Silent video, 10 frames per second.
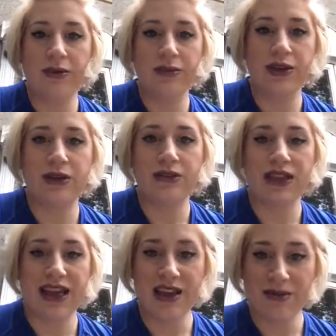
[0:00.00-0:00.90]
So
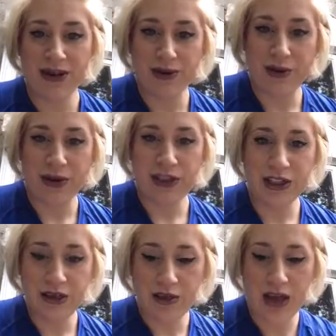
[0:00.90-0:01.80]
today that's what we're going
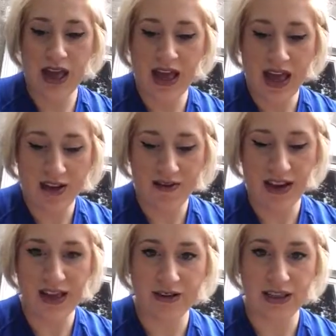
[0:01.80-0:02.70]
to do. I
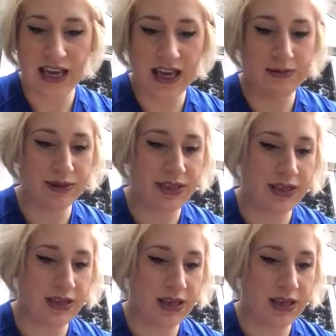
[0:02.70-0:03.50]
videotaped